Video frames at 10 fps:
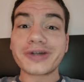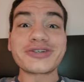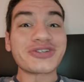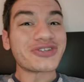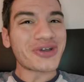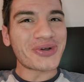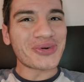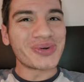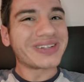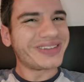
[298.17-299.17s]

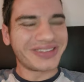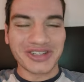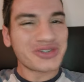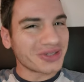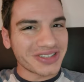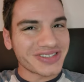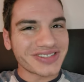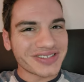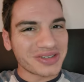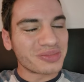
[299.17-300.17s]
So, clearly
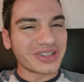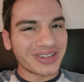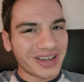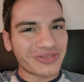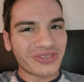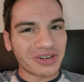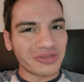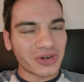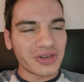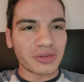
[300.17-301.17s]
this is going to be a lot of
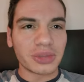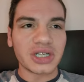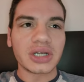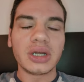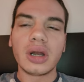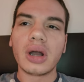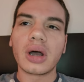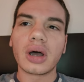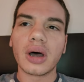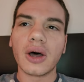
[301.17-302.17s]
fun for everybody.
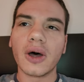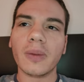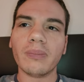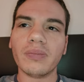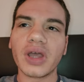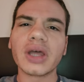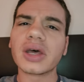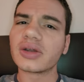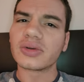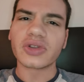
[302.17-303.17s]
Um,
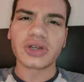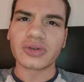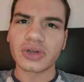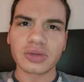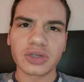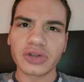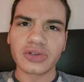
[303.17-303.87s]
and I don't think they're going to be